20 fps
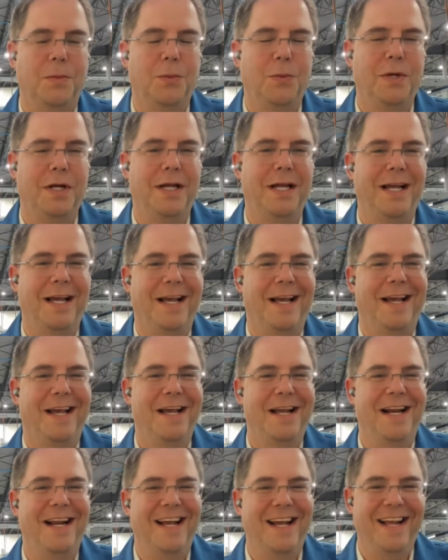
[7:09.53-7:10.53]
We
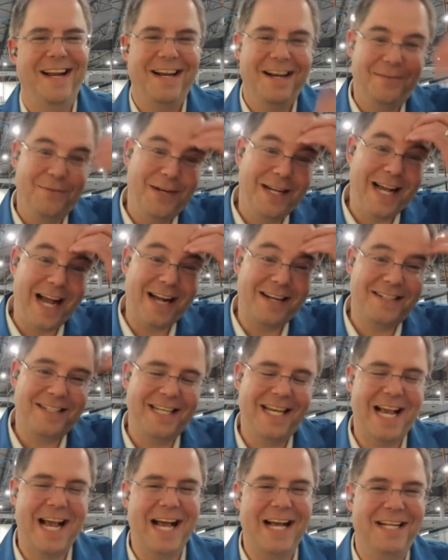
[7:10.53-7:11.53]

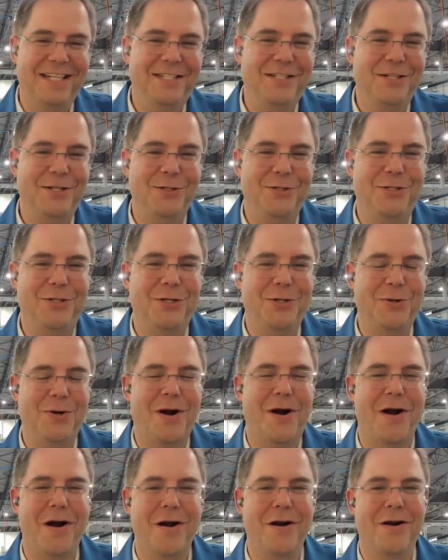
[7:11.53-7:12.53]
actually had you to
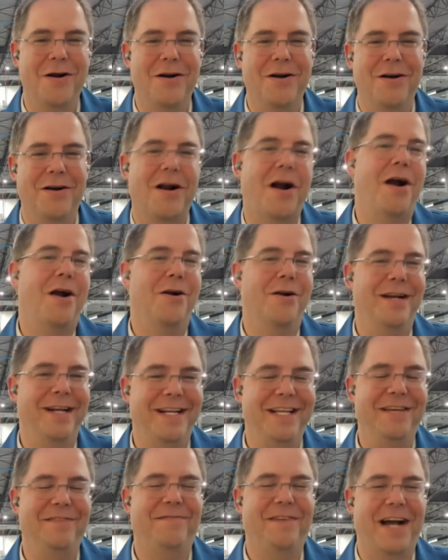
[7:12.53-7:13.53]
our
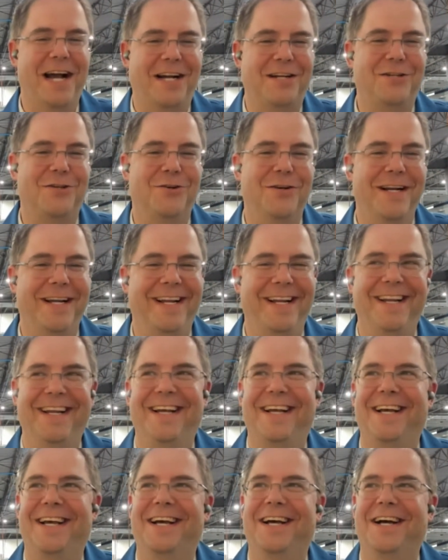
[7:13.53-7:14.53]
R&D factory.
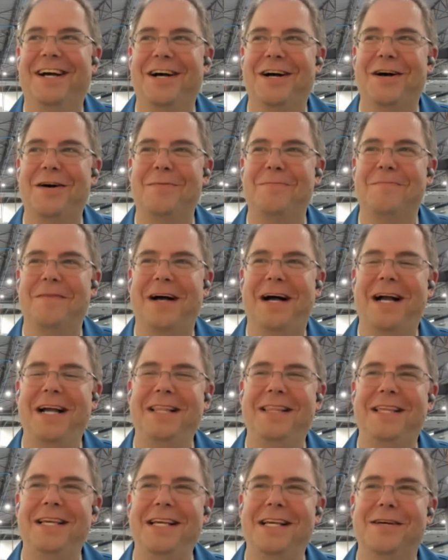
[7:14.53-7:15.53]
I
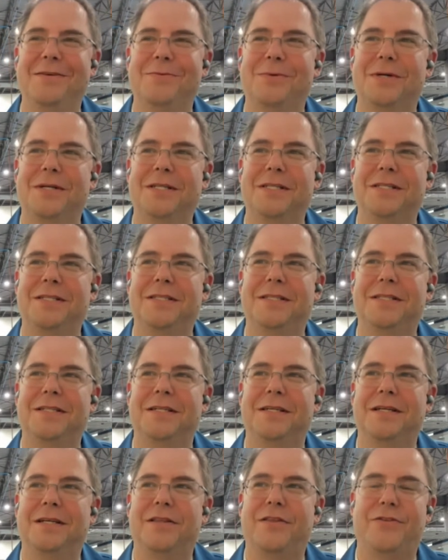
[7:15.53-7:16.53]
think it was
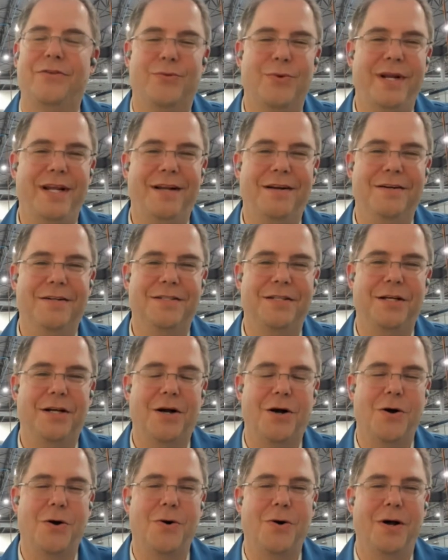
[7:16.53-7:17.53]
3 years
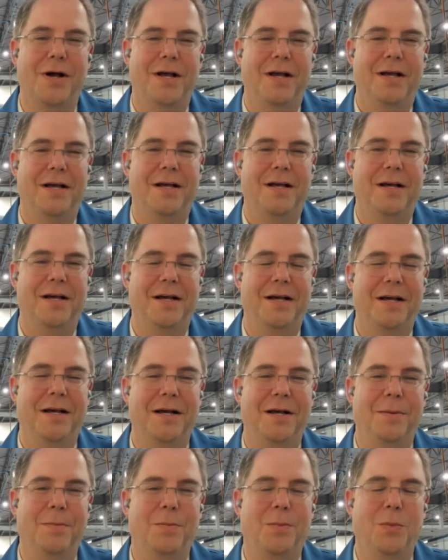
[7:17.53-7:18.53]
ago
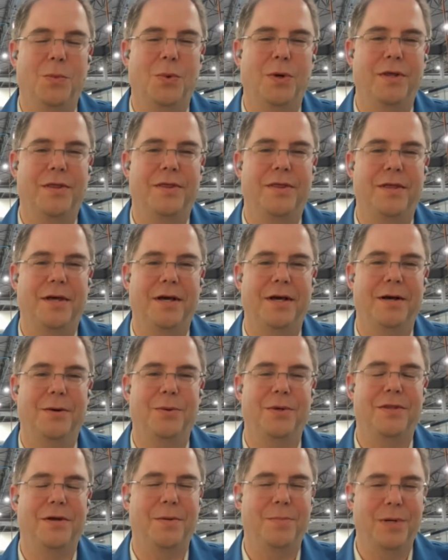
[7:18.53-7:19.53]
with
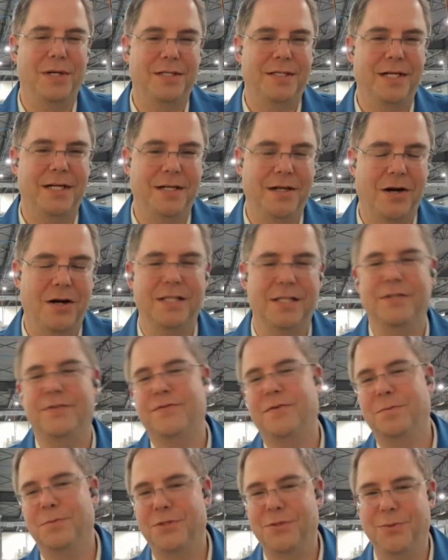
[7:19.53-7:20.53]
our president Hans
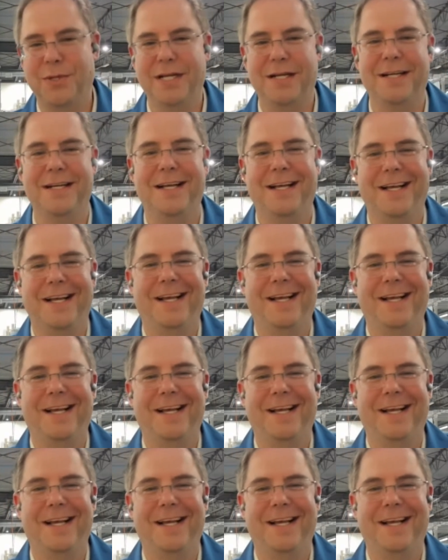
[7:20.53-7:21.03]
from Sweden.